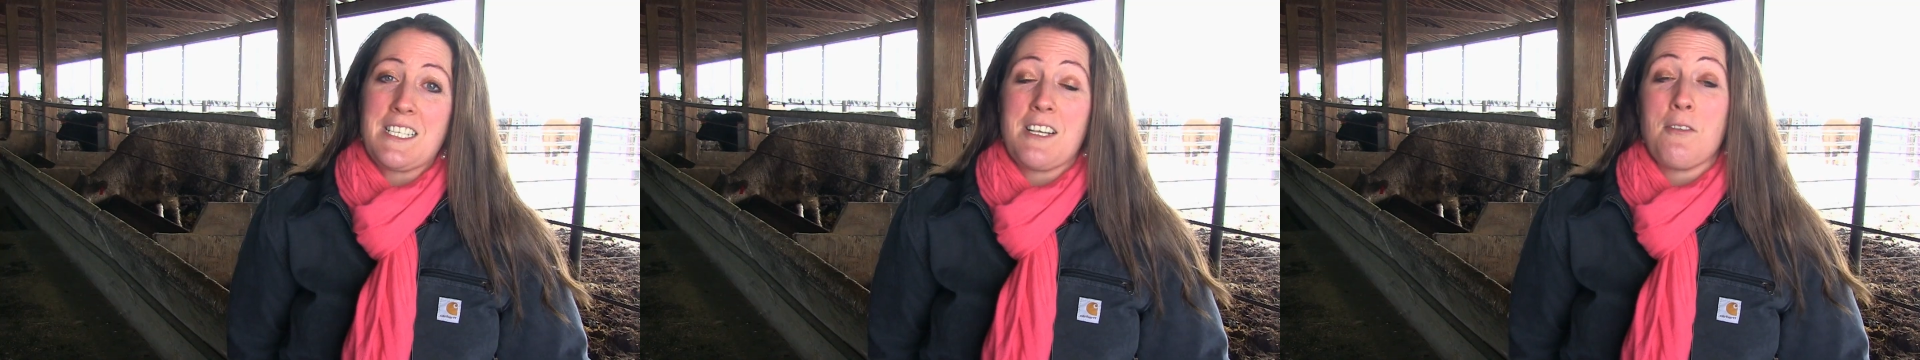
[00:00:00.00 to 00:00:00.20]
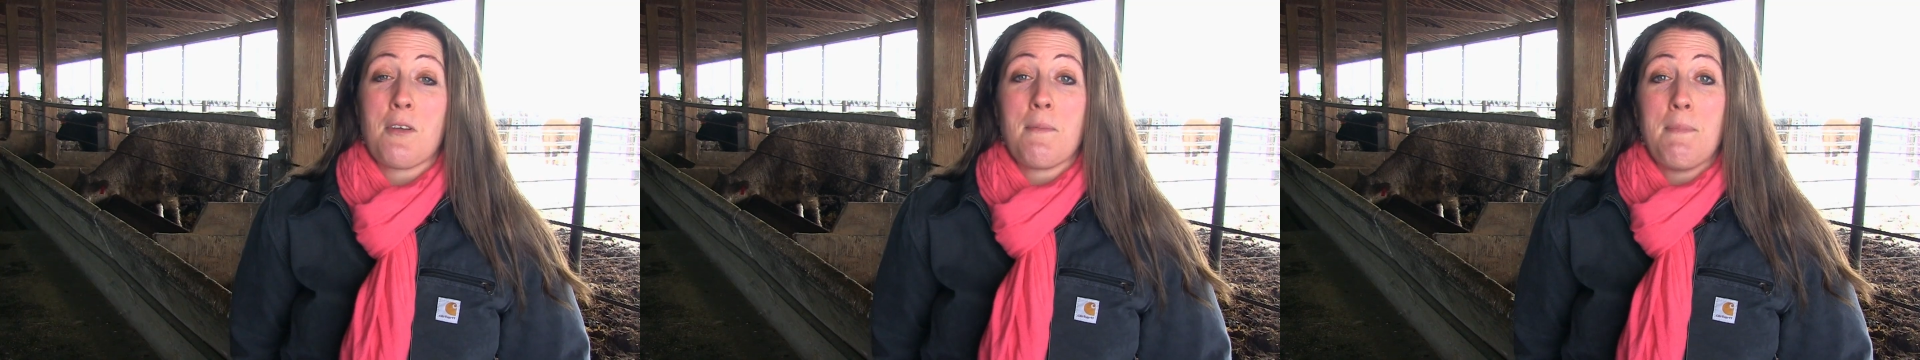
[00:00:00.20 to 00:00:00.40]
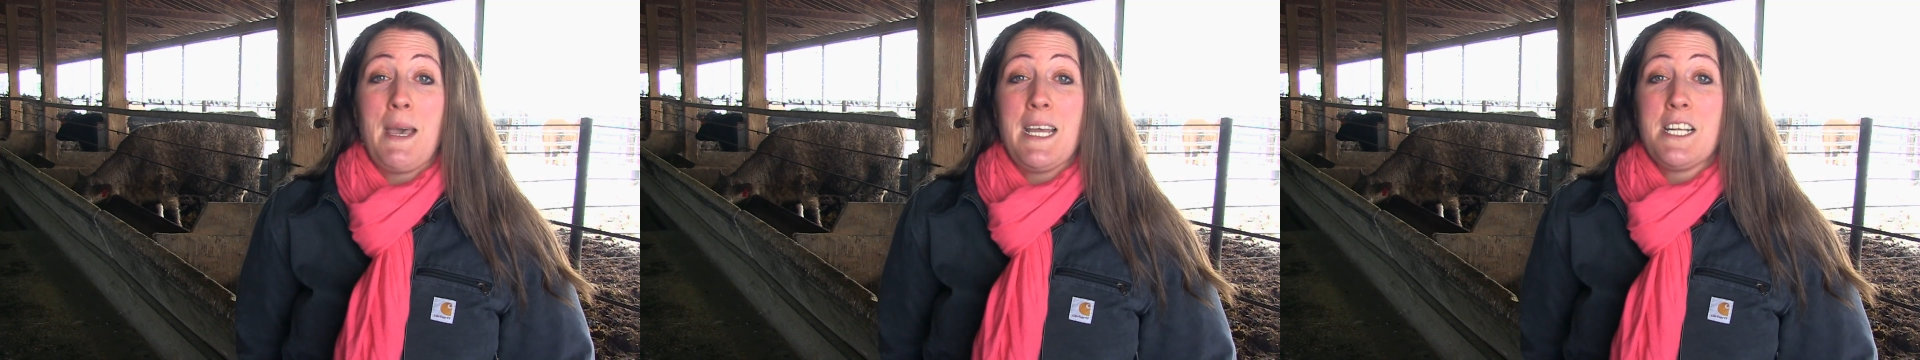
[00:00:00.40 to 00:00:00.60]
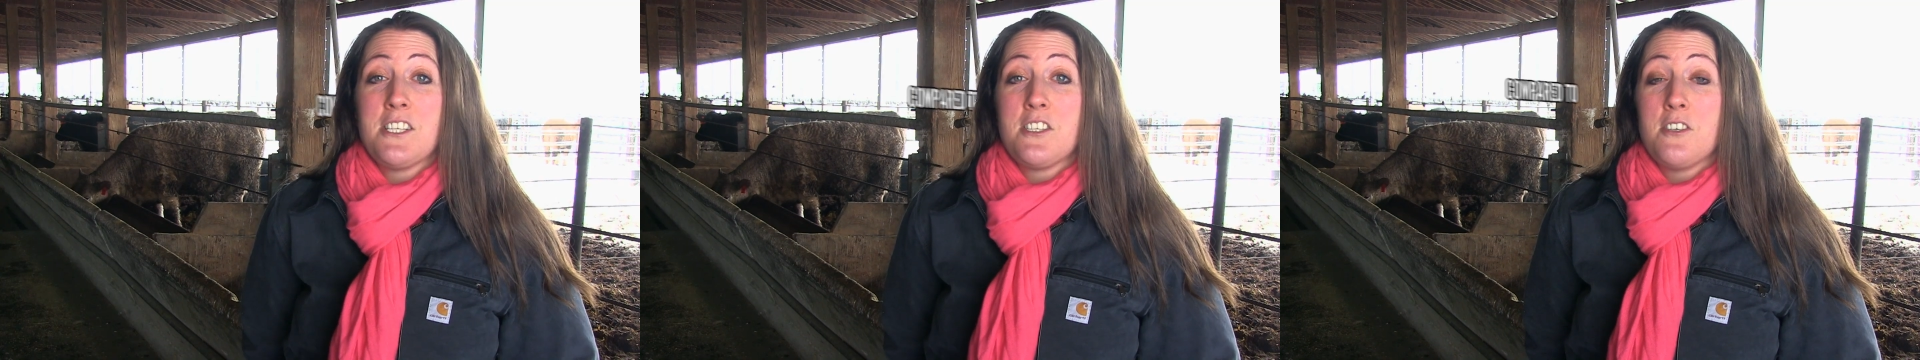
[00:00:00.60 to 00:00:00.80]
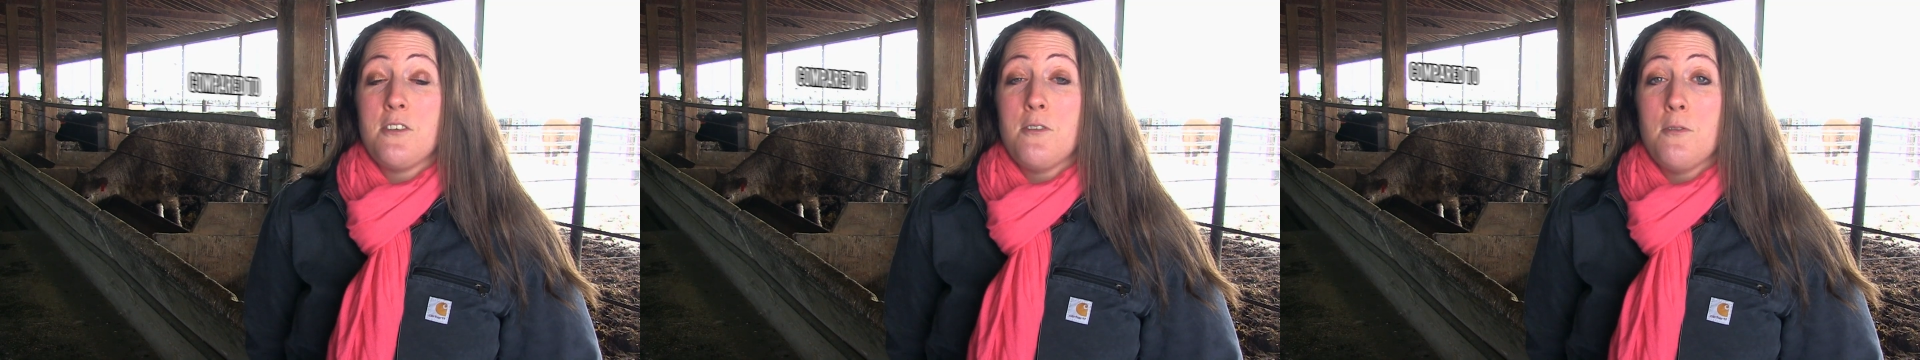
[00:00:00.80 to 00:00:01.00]
So compared
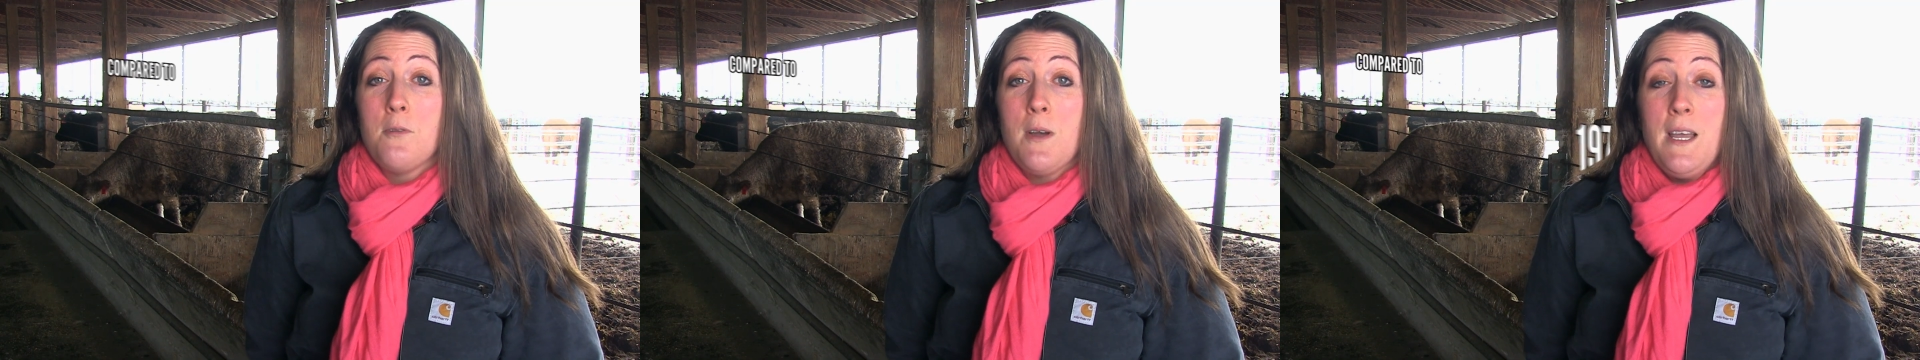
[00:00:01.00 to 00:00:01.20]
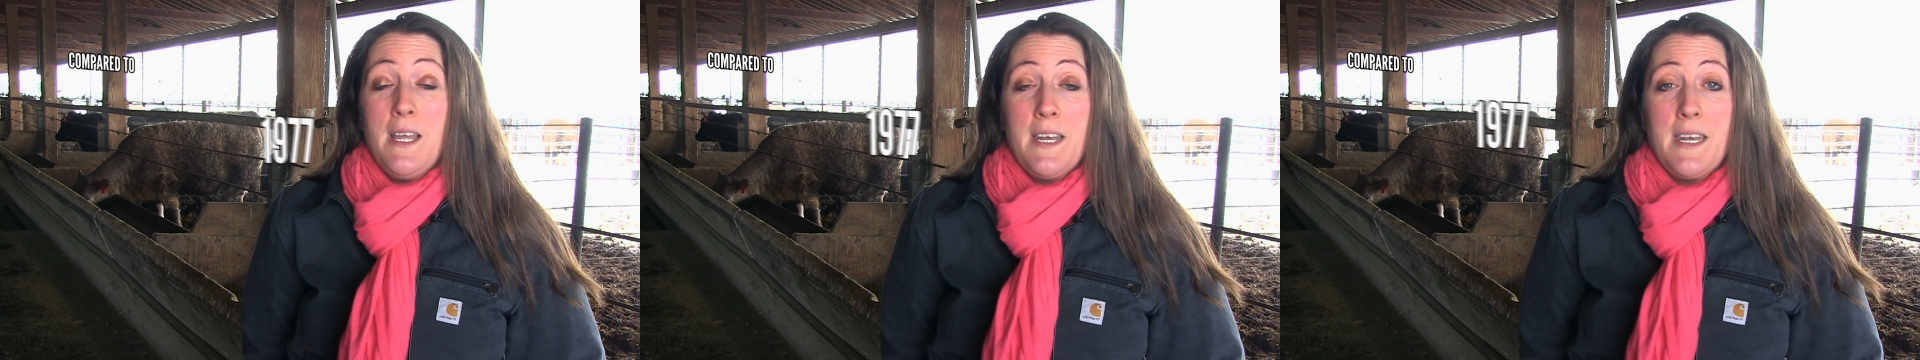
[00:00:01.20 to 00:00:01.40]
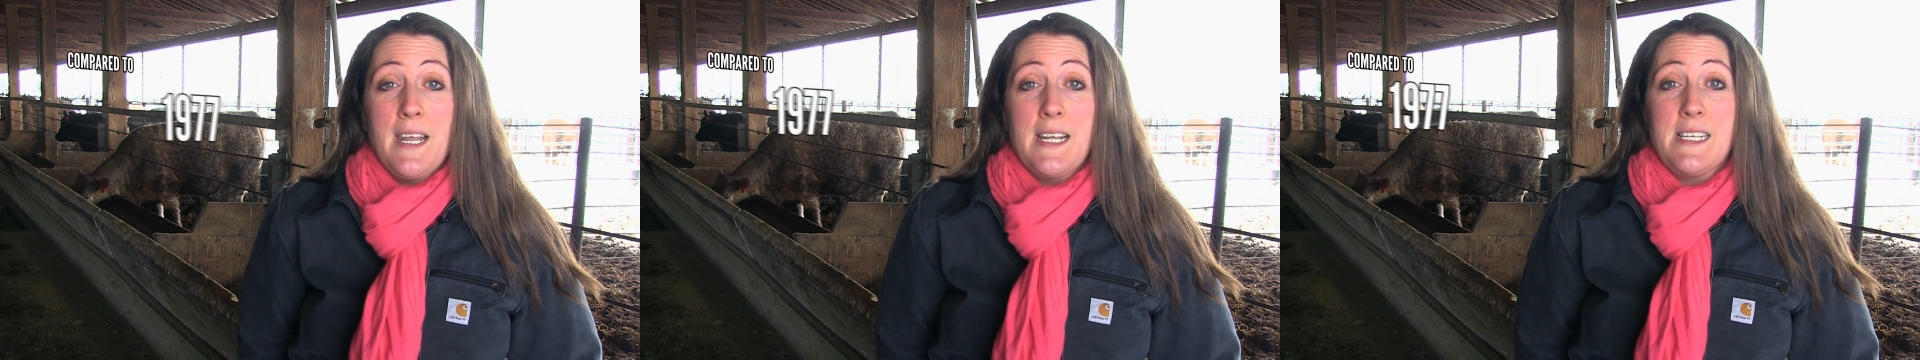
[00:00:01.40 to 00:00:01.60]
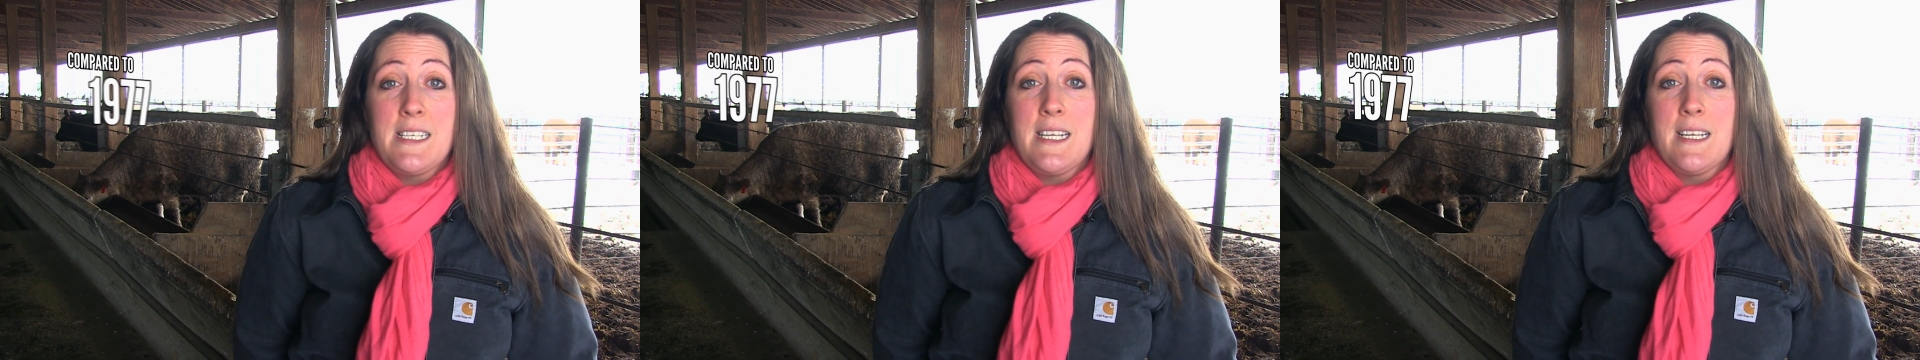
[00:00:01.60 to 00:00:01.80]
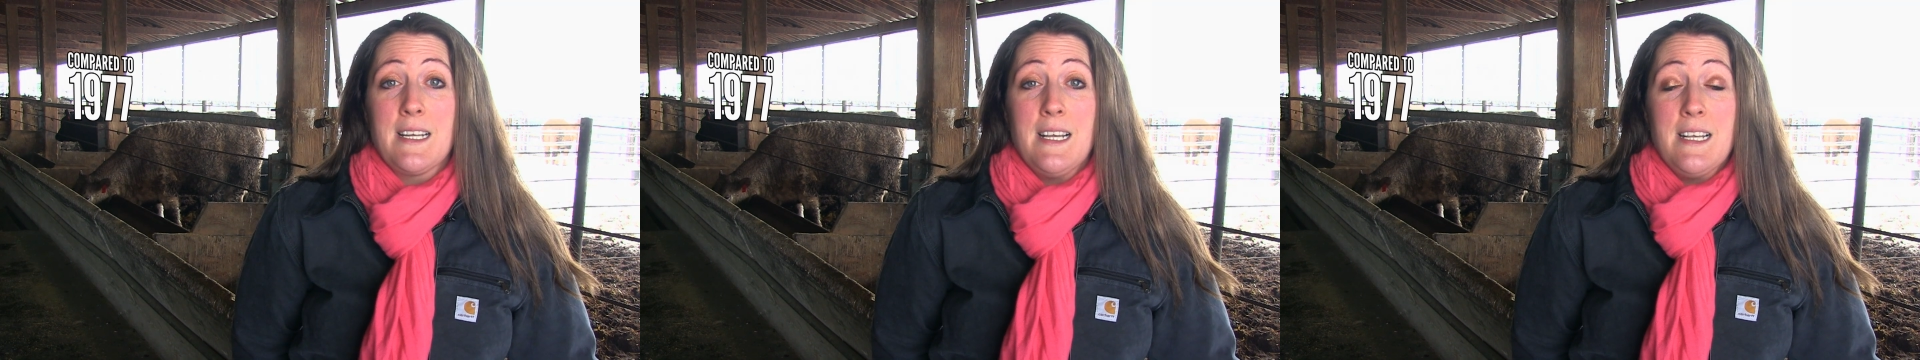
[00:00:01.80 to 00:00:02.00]
to
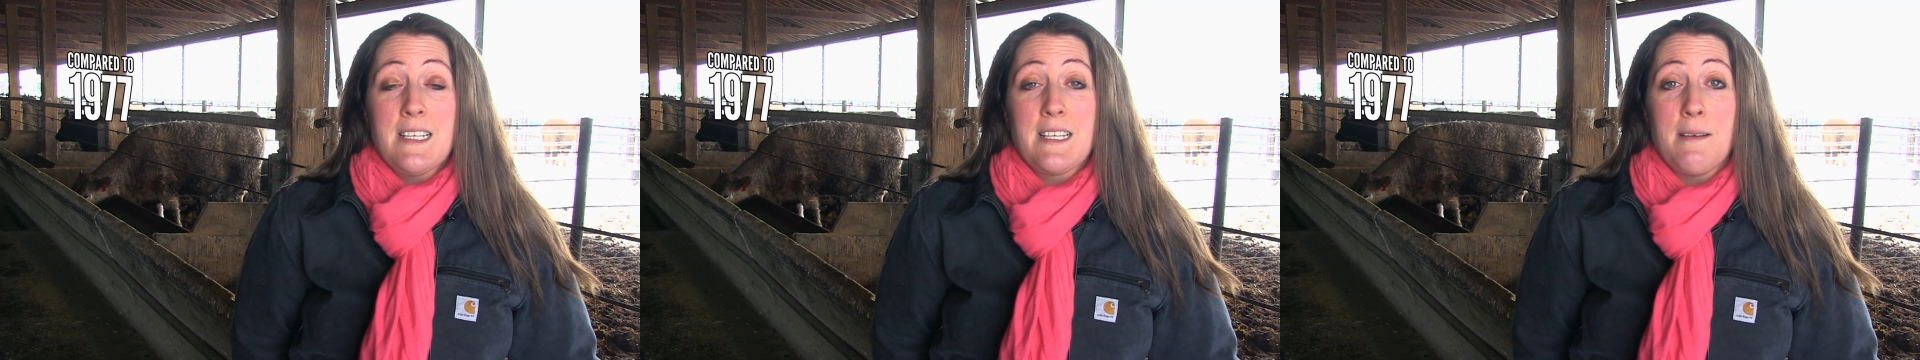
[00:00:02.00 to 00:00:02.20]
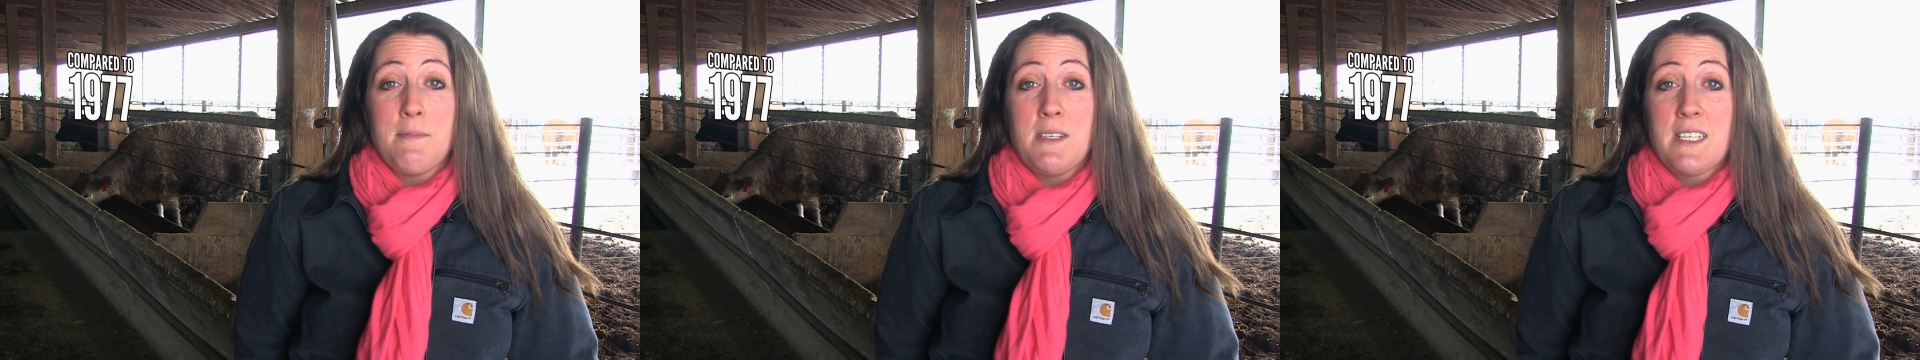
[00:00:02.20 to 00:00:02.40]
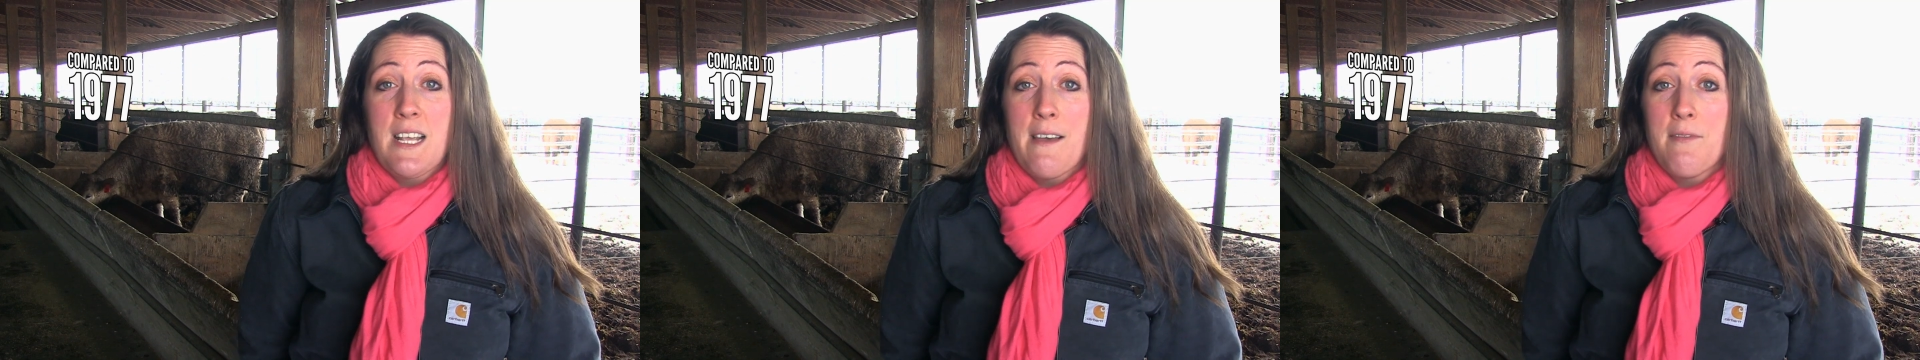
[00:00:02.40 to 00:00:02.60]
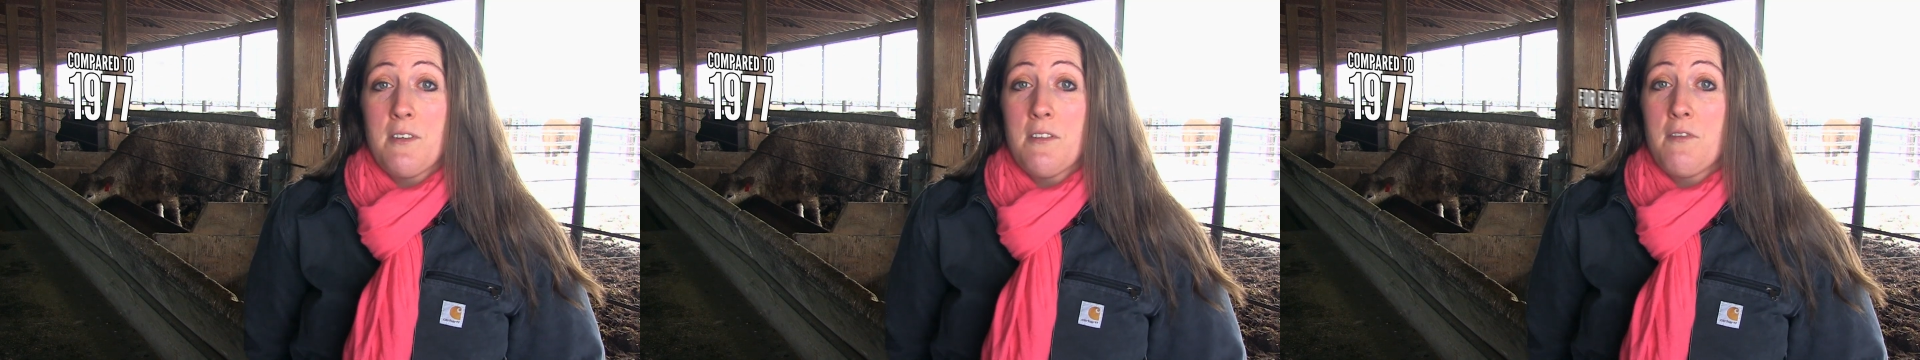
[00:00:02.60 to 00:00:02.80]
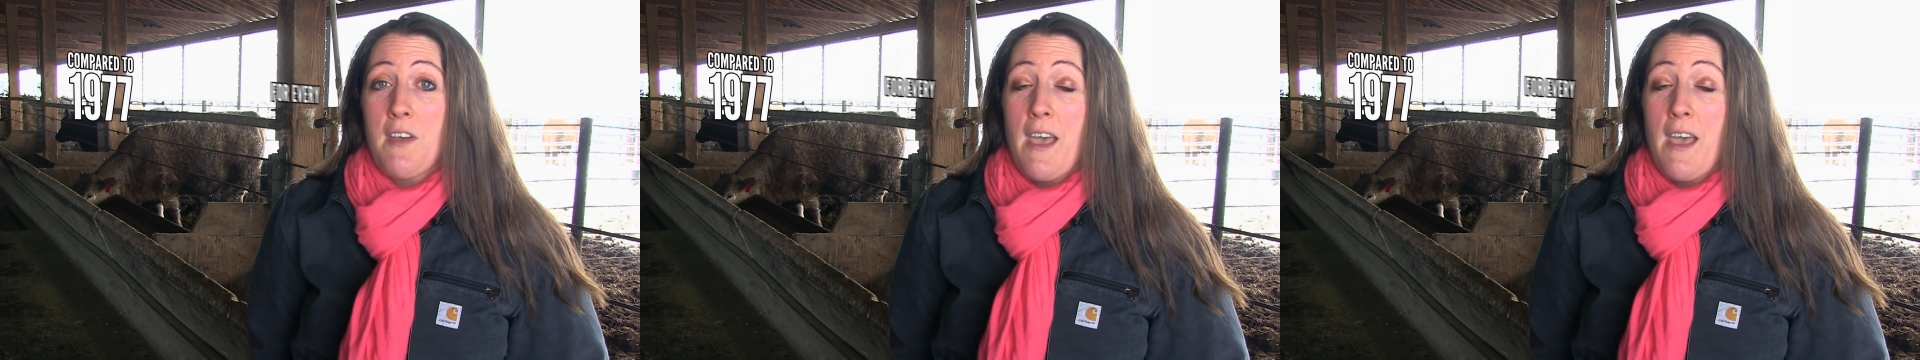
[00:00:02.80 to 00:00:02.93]
1977,